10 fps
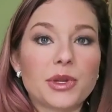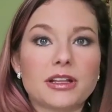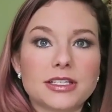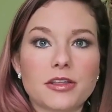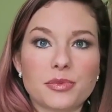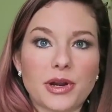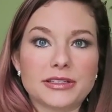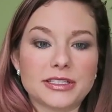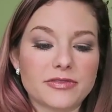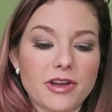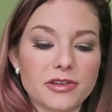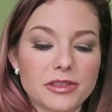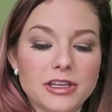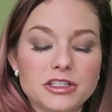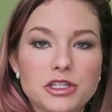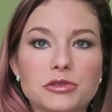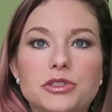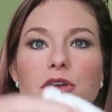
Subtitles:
But I'll tell the prices of everything too.